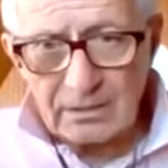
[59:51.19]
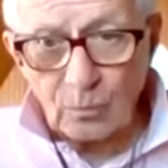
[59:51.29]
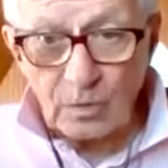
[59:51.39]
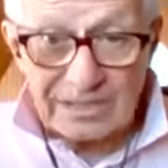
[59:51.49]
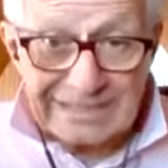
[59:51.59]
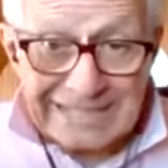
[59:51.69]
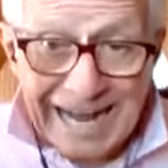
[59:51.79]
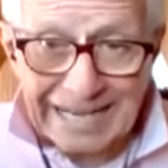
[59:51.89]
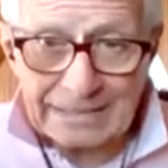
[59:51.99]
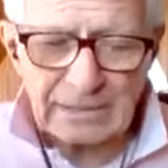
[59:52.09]
What's
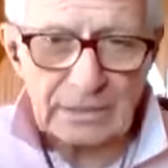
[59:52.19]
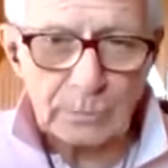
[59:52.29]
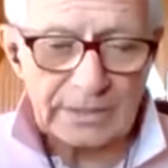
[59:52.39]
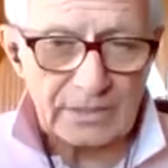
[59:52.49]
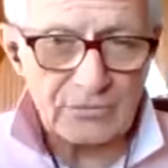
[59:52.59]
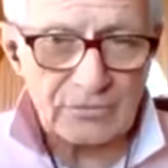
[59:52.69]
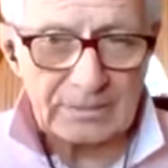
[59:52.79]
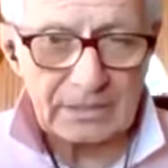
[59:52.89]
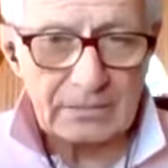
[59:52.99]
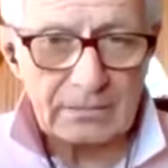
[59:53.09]
not equally
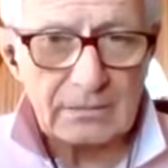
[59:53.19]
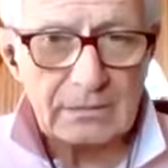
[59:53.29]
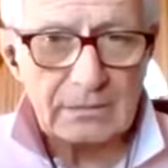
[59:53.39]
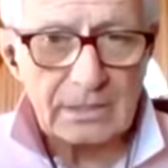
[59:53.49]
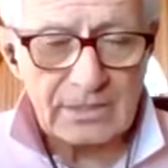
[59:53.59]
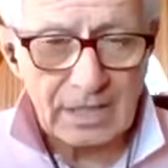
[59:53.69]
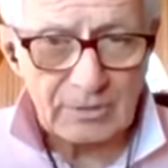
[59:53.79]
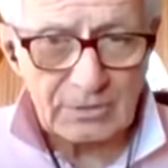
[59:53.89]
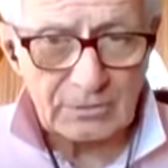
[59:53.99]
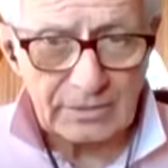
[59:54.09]
distributed is
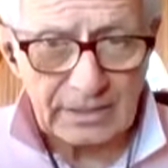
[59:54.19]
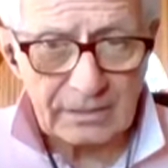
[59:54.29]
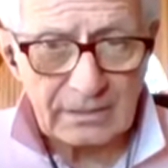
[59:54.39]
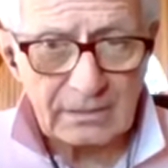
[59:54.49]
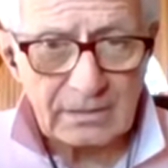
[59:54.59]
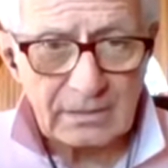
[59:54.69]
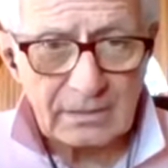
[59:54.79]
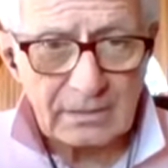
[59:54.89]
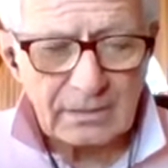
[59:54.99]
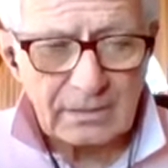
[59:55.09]
opportunity.
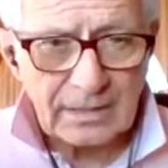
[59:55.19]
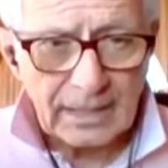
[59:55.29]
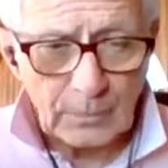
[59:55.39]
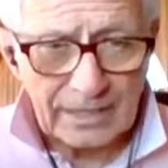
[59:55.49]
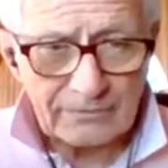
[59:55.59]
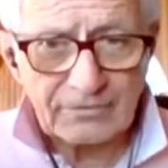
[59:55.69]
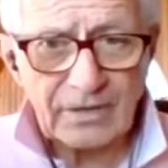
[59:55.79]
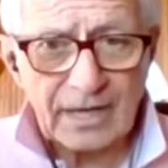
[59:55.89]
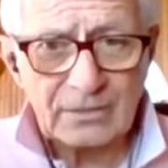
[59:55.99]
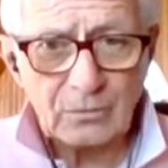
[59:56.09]
And we have to
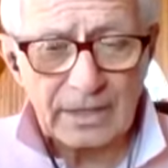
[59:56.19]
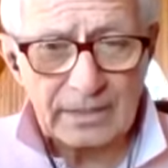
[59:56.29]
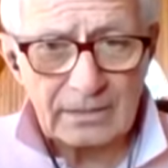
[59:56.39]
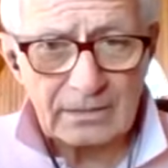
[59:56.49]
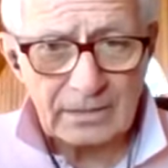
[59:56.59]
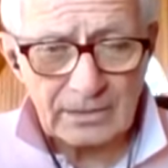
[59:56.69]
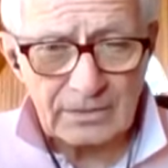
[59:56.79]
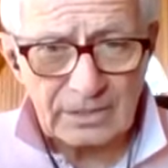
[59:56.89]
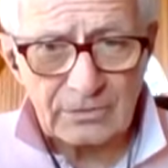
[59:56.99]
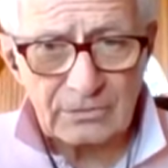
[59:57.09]
find a way to
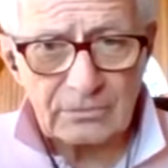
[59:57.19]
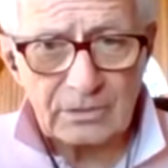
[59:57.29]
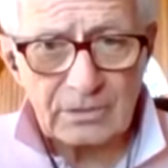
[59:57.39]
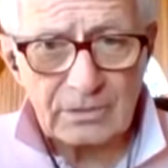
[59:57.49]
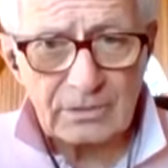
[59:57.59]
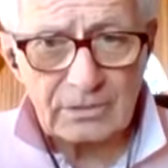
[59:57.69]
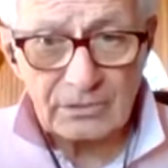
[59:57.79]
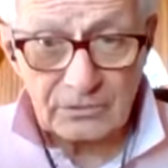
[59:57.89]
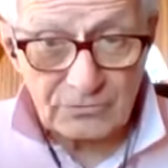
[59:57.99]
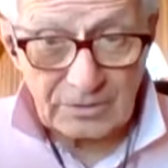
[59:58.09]
continue to
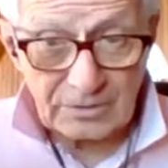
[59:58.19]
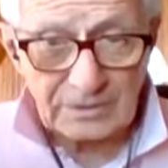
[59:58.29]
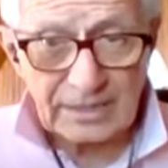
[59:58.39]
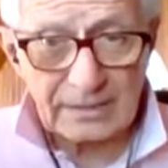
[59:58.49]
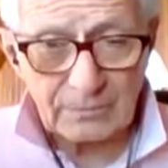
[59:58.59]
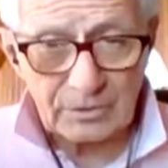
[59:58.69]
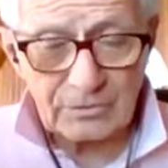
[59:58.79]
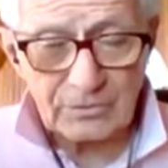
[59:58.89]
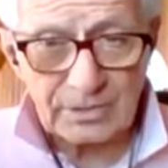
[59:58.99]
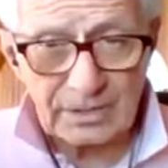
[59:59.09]
distribute that
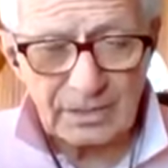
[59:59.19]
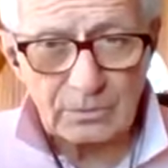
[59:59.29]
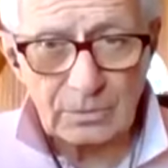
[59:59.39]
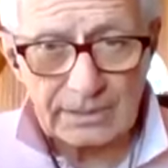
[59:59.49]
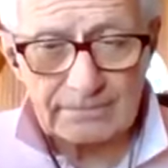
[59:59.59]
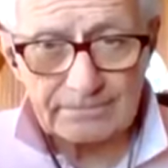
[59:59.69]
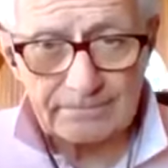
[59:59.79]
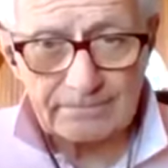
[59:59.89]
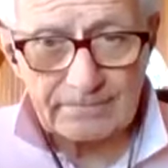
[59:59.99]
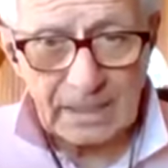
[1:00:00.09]
opportunity equally.
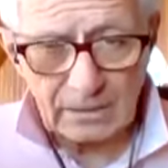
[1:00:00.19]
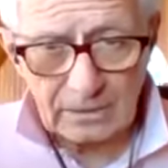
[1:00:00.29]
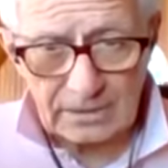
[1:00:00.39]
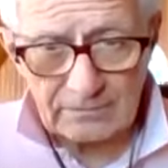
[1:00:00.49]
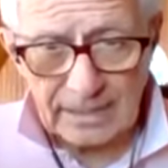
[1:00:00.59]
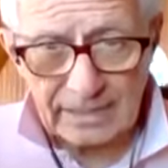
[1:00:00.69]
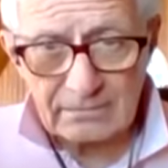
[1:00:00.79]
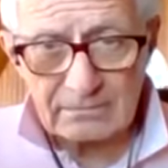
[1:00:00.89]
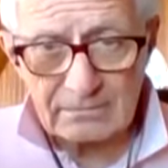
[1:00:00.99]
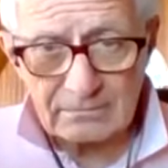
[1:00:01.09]
And I'll leave that
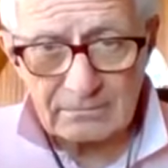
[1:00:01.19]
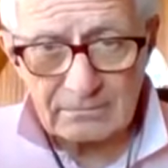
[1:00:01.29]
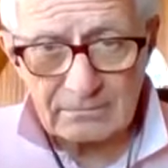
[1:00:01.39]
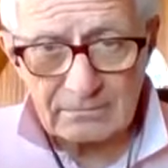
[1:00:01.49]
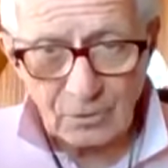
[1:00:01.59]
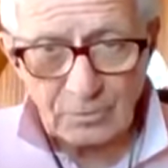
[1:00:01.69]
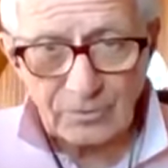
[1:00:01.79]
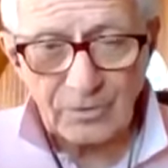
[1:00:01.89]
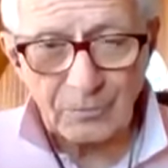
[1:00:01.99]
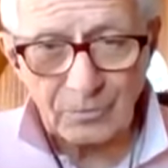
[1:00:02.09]

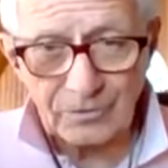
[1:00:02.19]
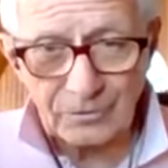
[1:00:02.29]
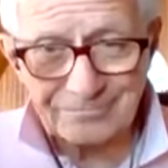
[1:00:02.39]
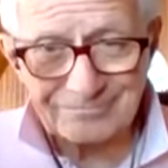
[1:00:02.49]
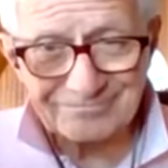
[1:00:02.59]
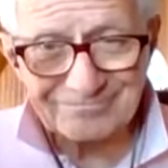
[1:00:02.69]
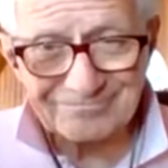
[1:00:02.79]
sober thought with you.